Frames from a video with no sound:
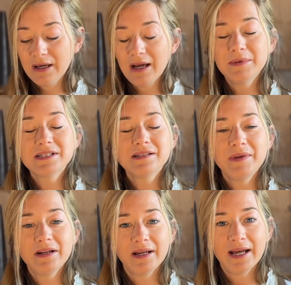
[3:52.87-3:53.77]
I must
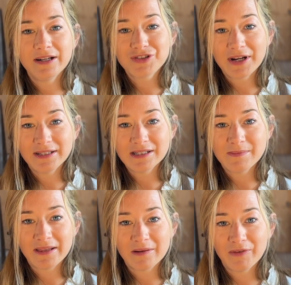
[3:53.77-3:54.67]
admit I hadn't tried this
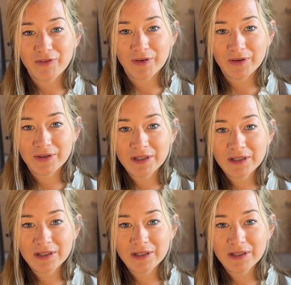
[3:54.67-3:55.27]
method before,